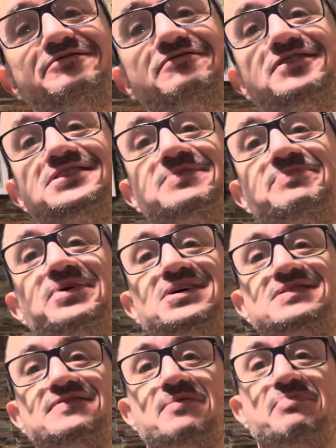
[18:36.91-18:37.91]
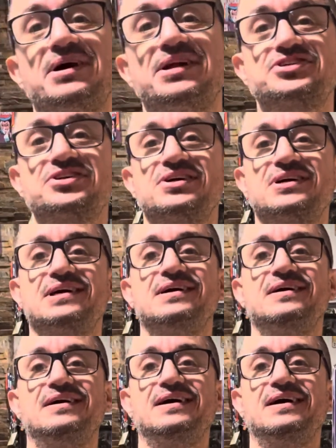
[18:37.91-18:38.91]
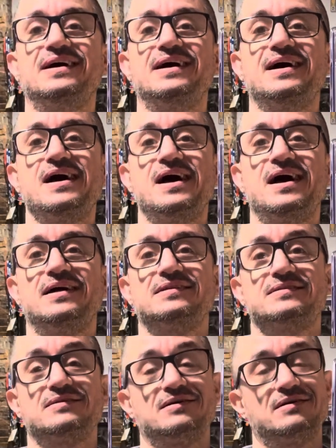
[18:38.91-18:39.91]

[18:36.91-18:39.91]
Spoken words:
First appearance of the Punisher, and